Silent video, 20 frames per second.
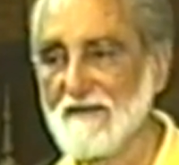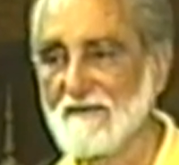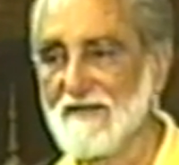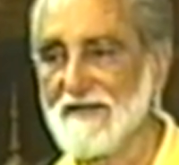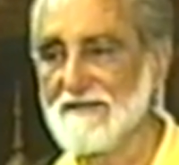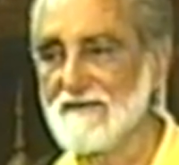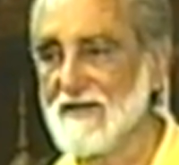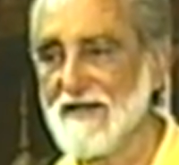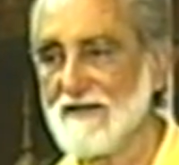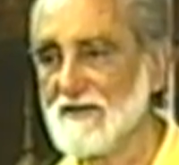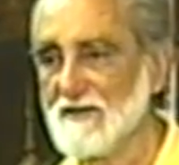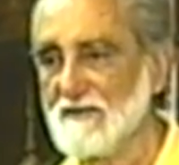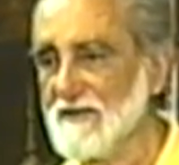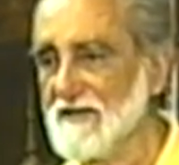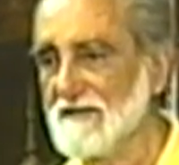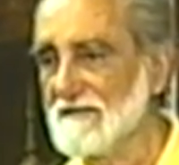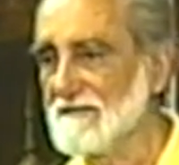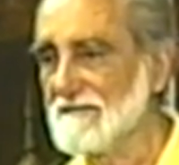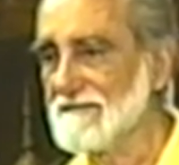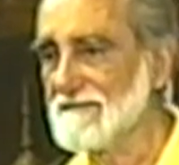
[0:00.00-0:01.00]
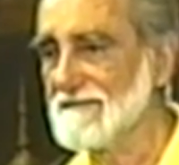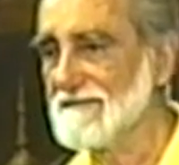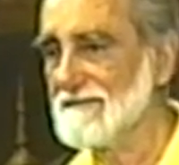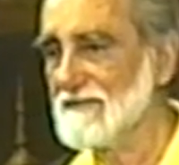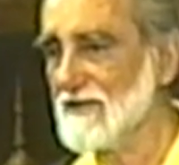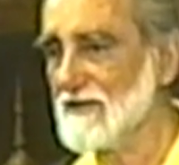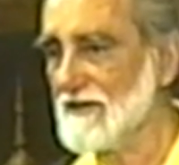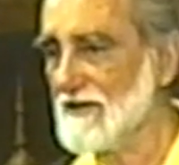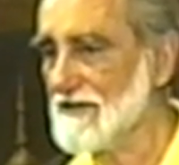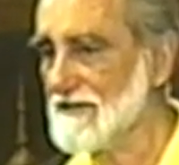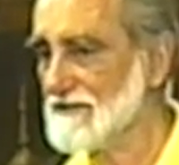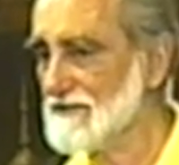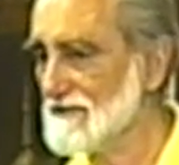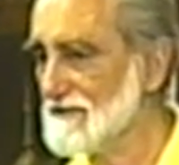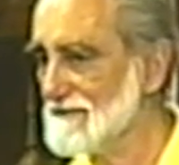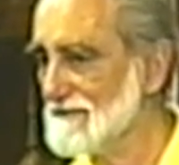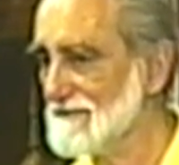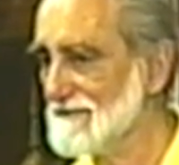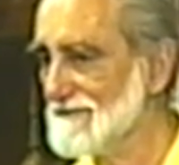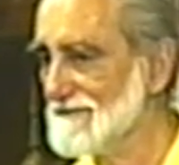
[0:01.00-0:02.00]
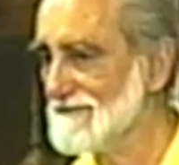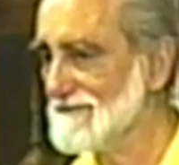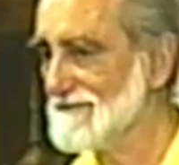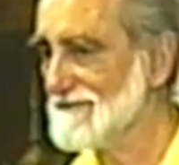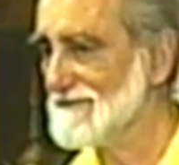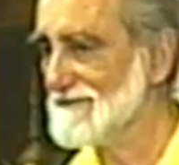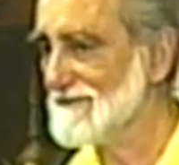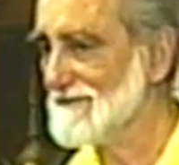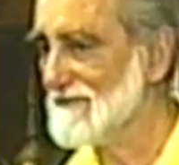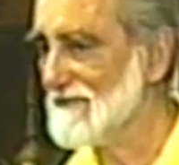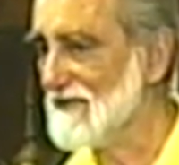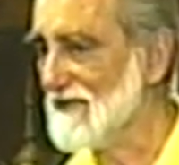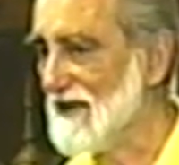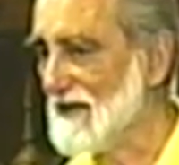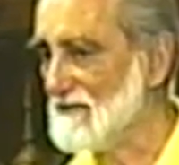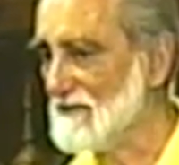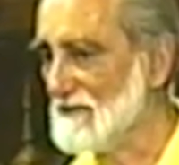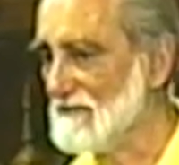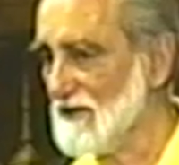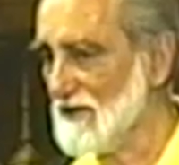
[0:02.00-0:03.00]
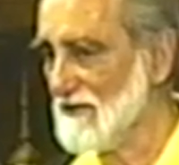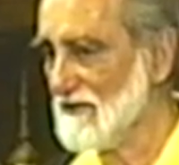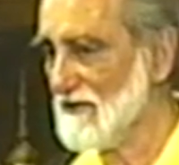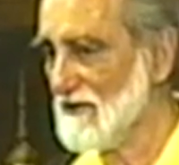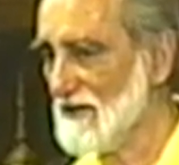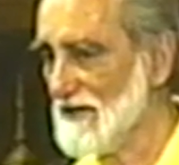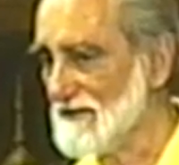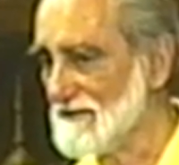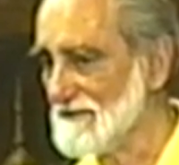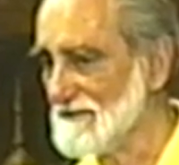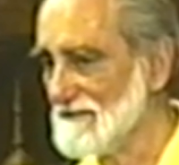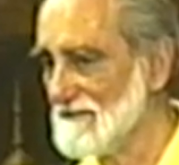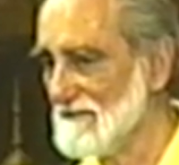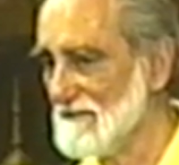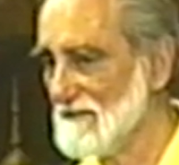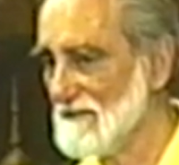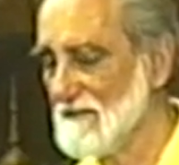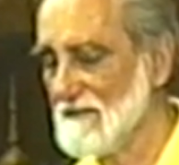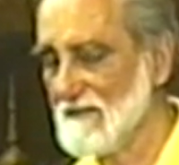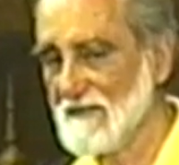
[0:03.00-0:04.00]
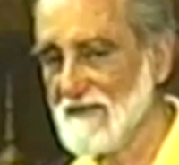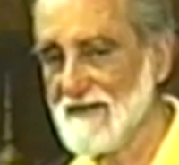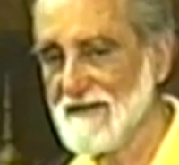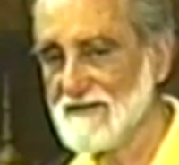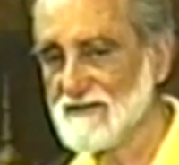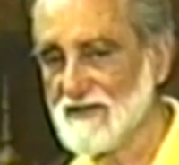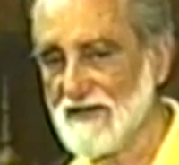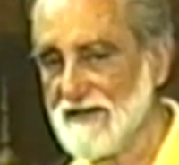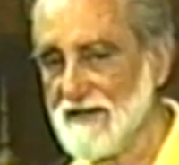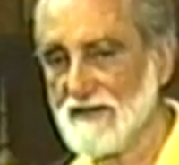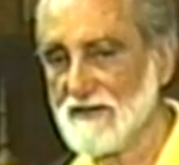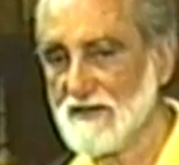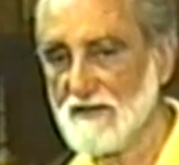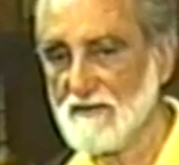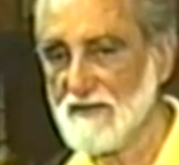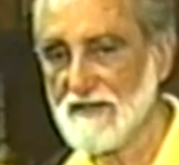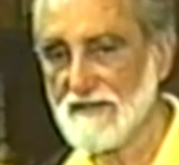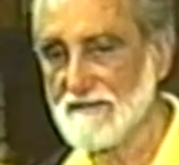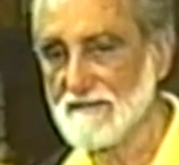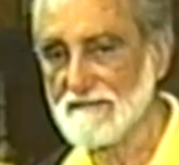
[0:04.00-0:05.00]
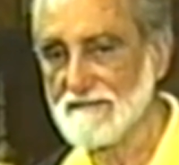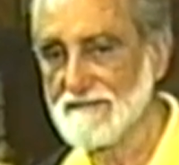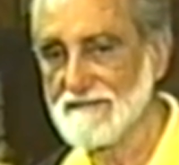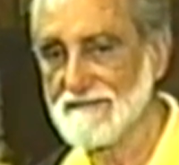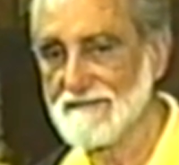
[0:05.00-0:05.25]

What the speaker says: Right? You're not going to read them, because that would be a thought. So you're not going to read them.